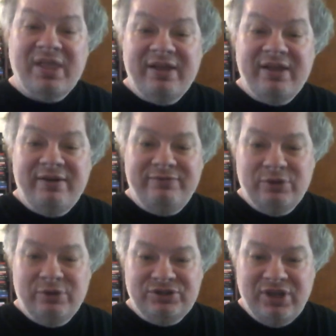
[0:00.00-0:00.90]

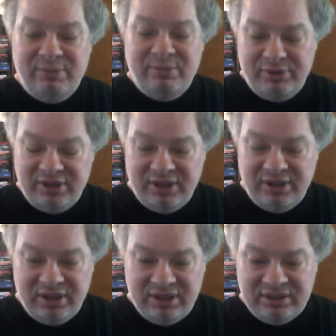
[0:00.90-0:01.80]
First up
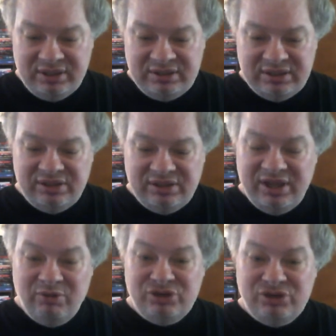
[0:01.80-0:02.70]
is the
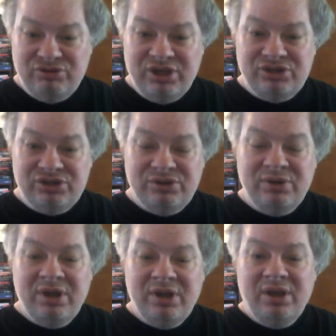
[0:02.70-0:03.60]
original issue
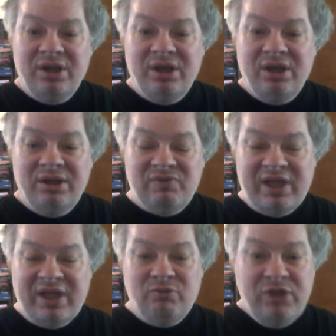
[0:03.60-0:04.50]
of a
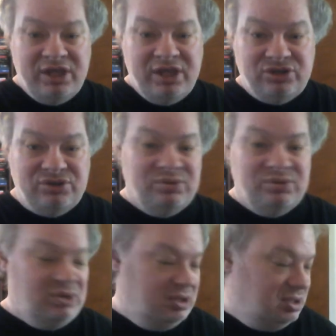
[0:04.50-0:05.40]
reissue
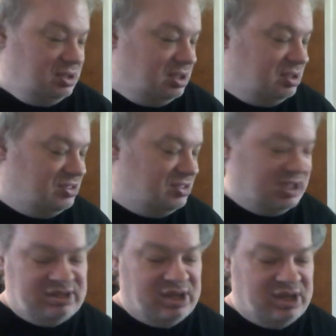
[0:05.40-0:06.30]
that
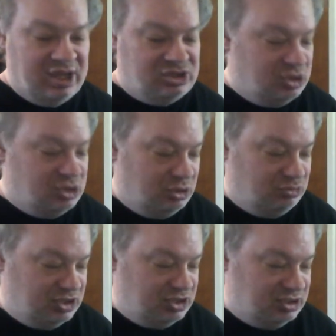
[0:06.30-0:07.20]
I showed
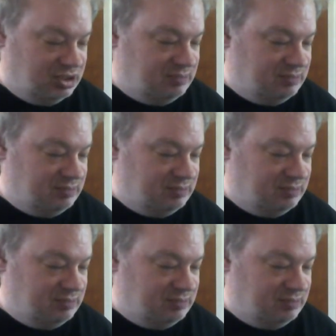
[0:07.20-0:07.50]
recently.